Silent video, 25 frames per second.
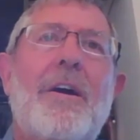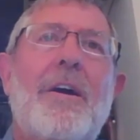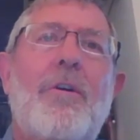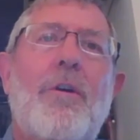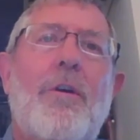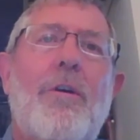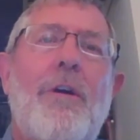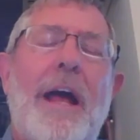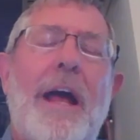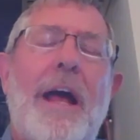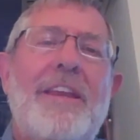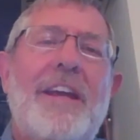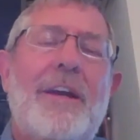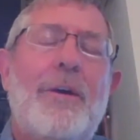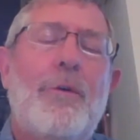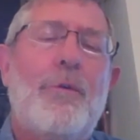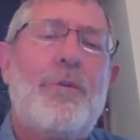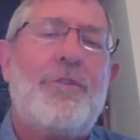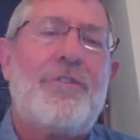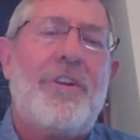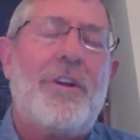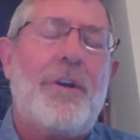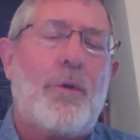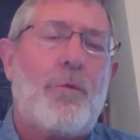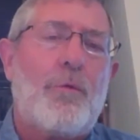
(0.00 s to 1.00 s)
girl, I think it
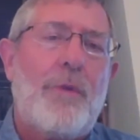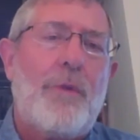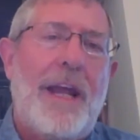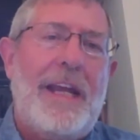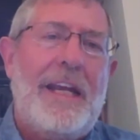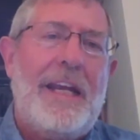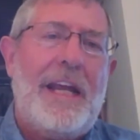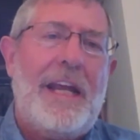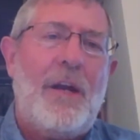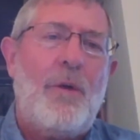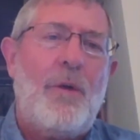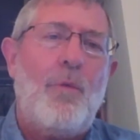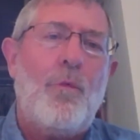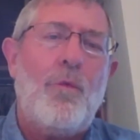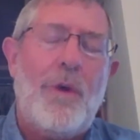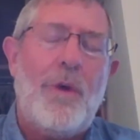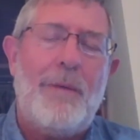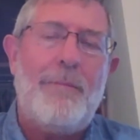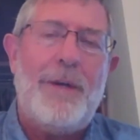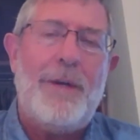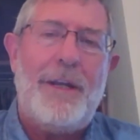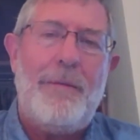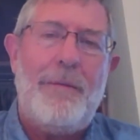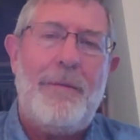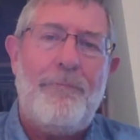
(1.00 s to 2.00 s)
was an Iranian
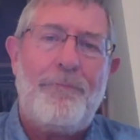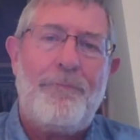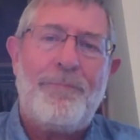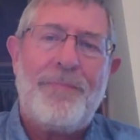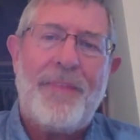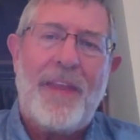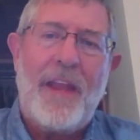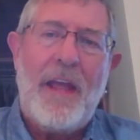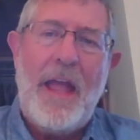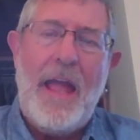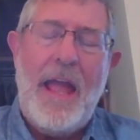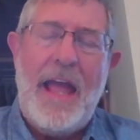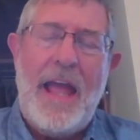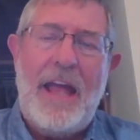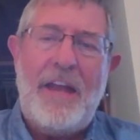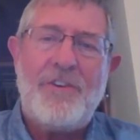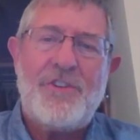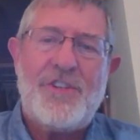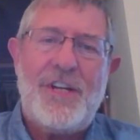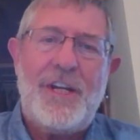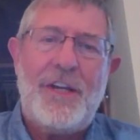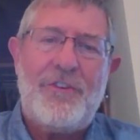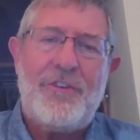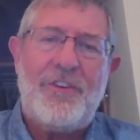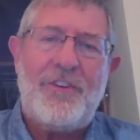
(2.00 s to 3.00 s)
woman, and
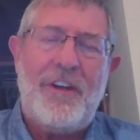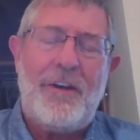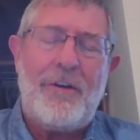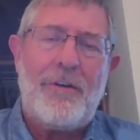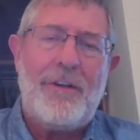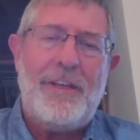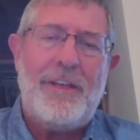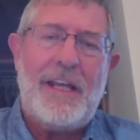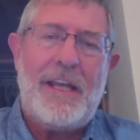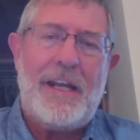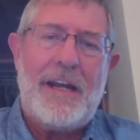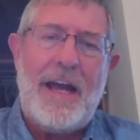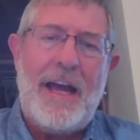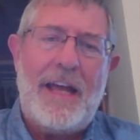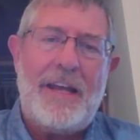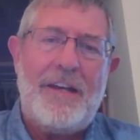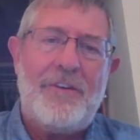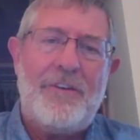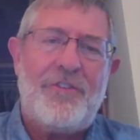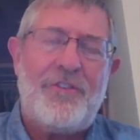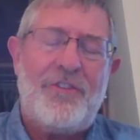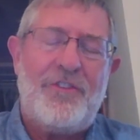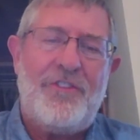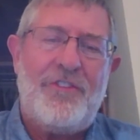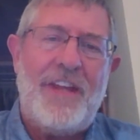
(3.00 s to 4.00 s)
she's here in the
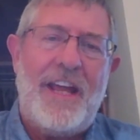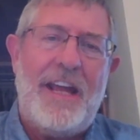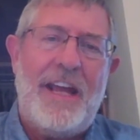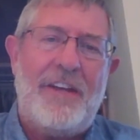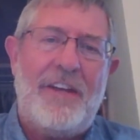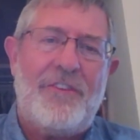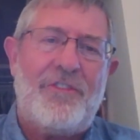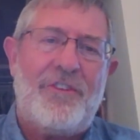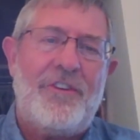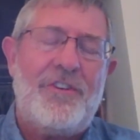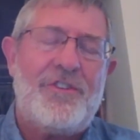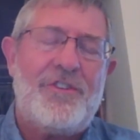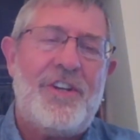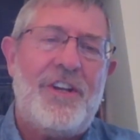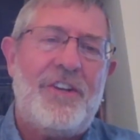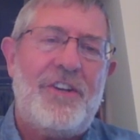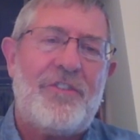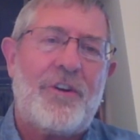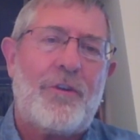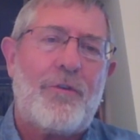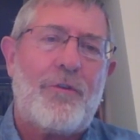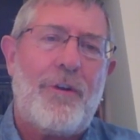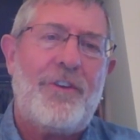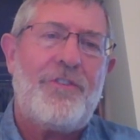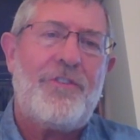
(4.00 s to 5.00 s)
United States and
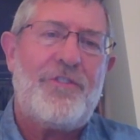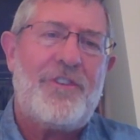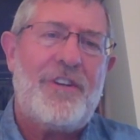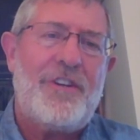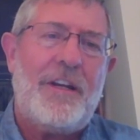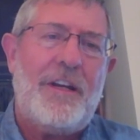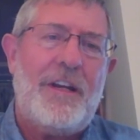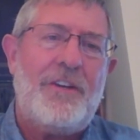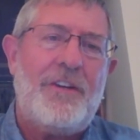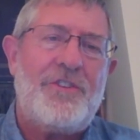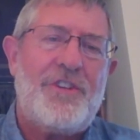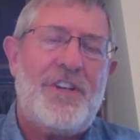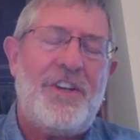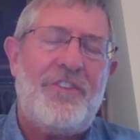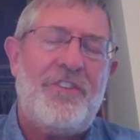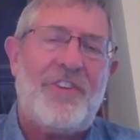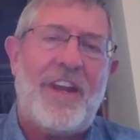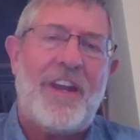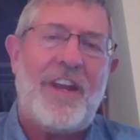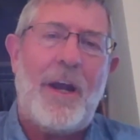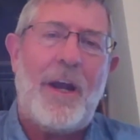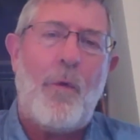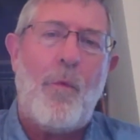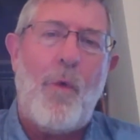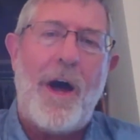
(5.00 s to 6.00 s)
she's a Christian, and she
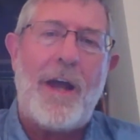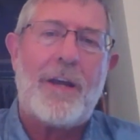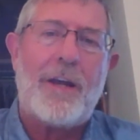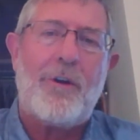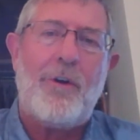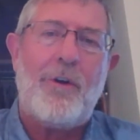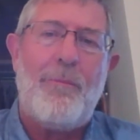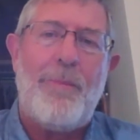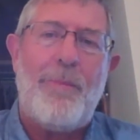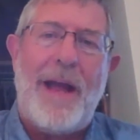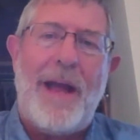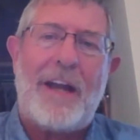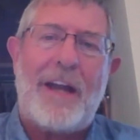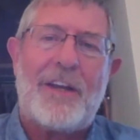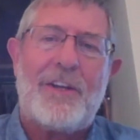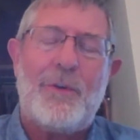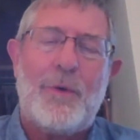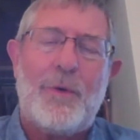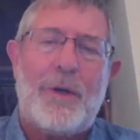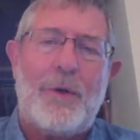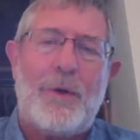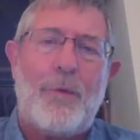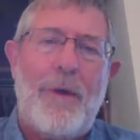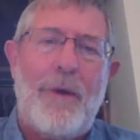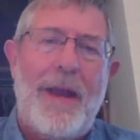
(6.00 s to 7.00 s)
said, I want to go back
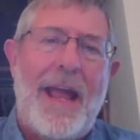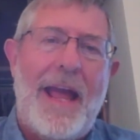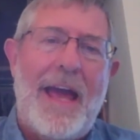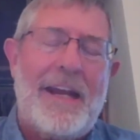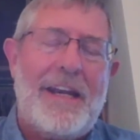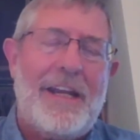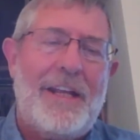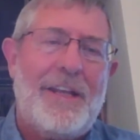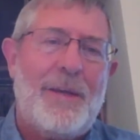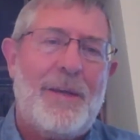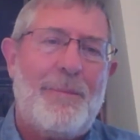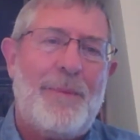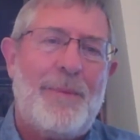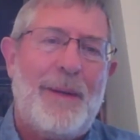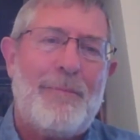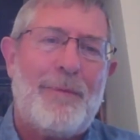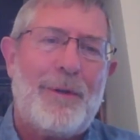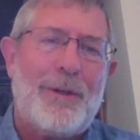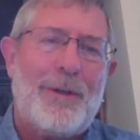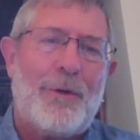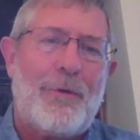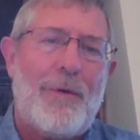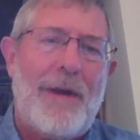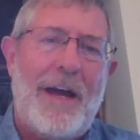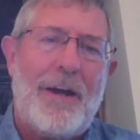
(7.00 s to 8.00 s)
to Iran. And the
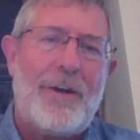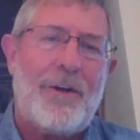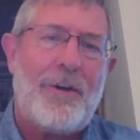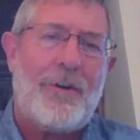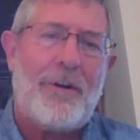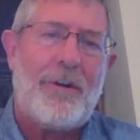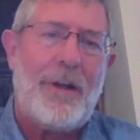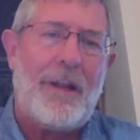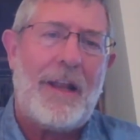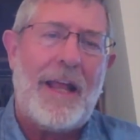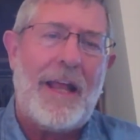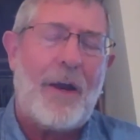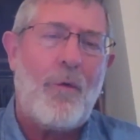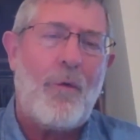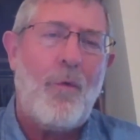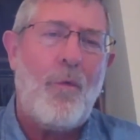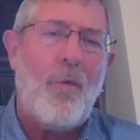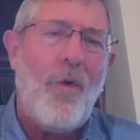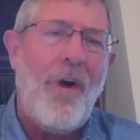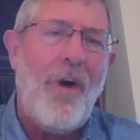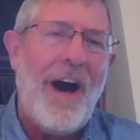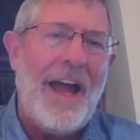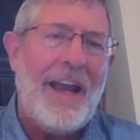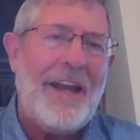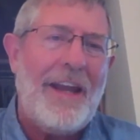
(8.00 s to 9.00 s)
people around her are like,
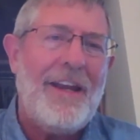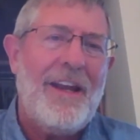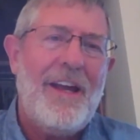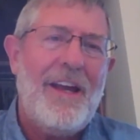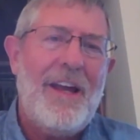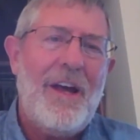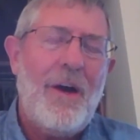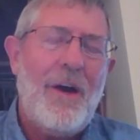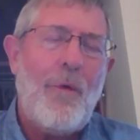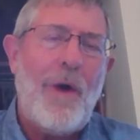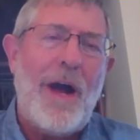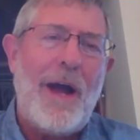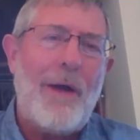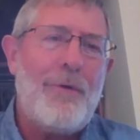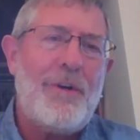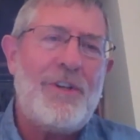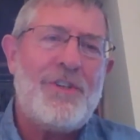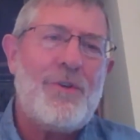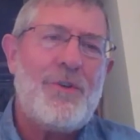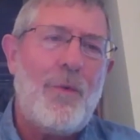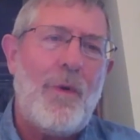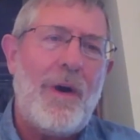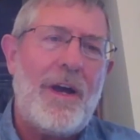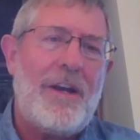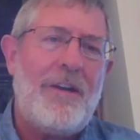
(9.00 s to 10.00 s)
what? Why
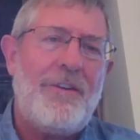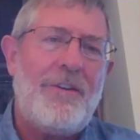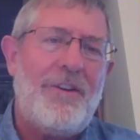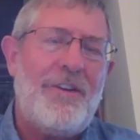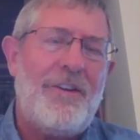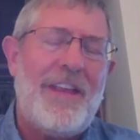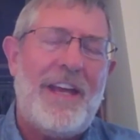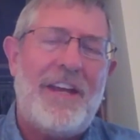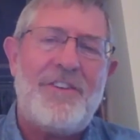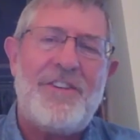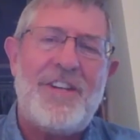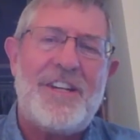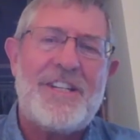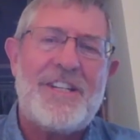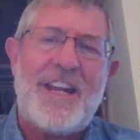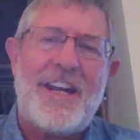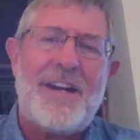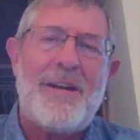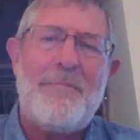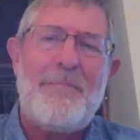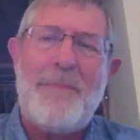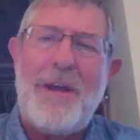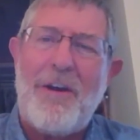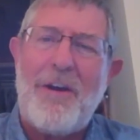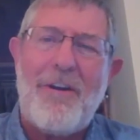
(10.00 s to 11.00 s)
would you want to do that? And she
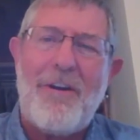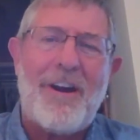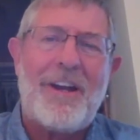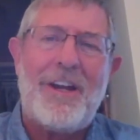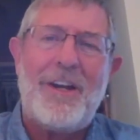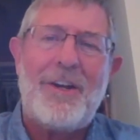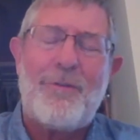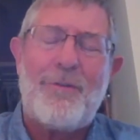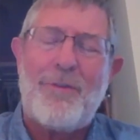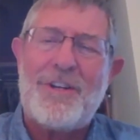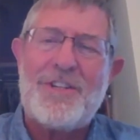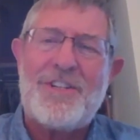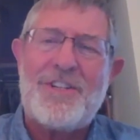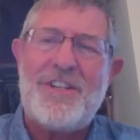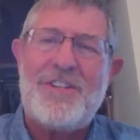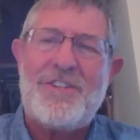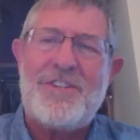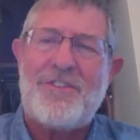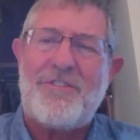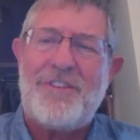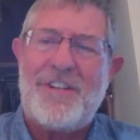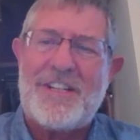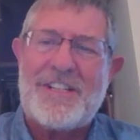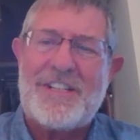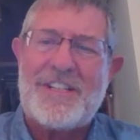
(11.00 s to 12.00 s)
said, American
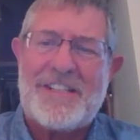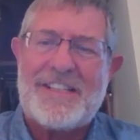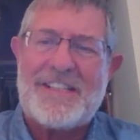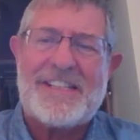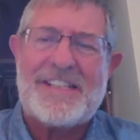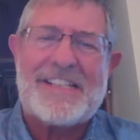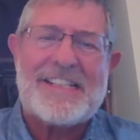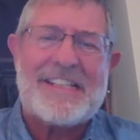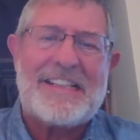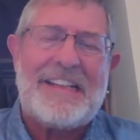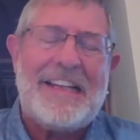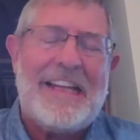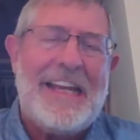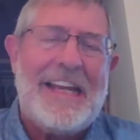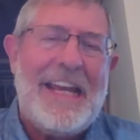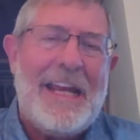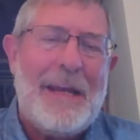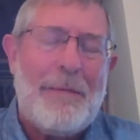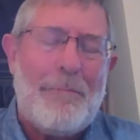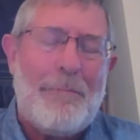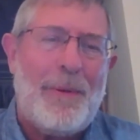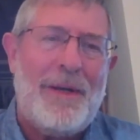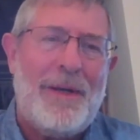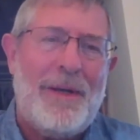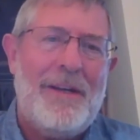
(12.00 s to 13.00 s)
Christians are just
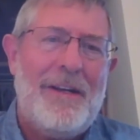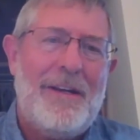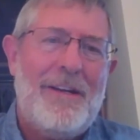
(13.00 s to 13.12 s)
asleep.